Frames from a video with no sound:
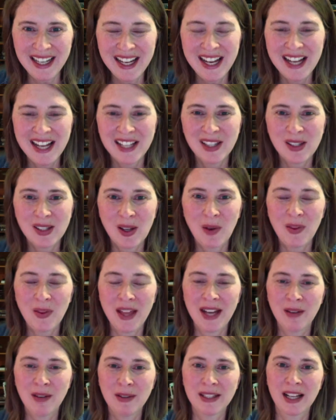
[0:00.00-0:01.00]
so that
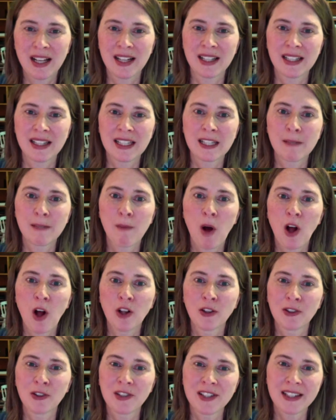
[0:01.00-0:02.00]
it was on a
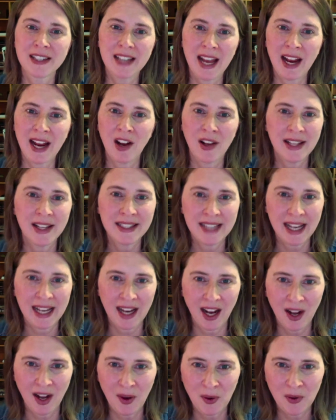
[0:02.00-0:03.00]
smaller scale as they
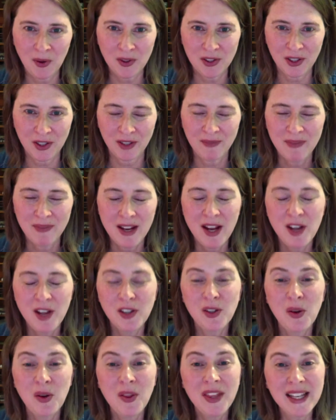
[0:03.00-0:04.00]
got older.
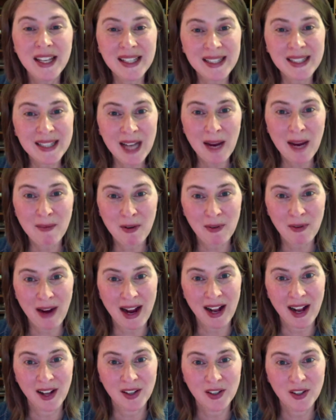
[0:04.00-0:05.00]
So this time
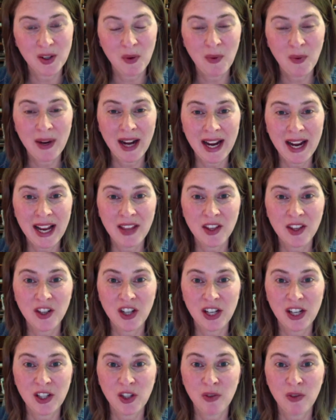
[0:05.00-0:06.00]
around, when I had the
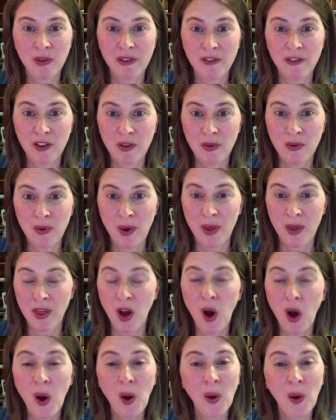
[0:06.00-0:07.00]
chance to review the
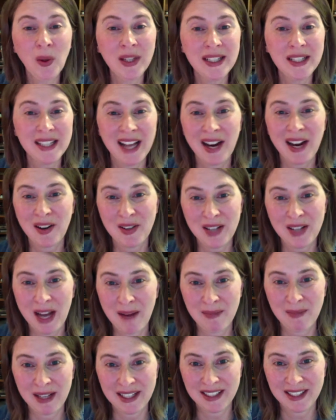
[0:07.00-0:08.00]
whole entire
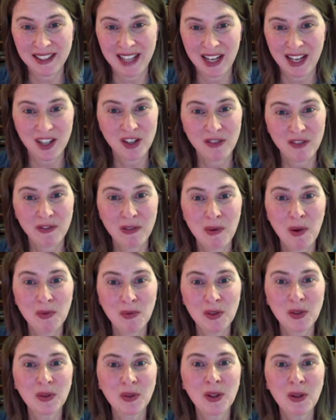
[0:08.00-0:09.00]
timeline collection from
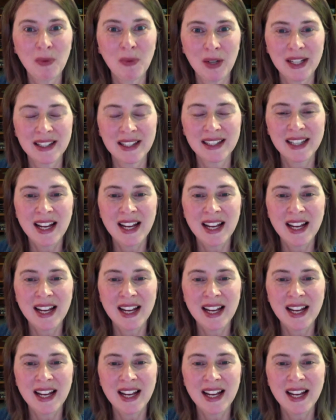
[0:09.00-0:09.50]
Homeschool in the Woods,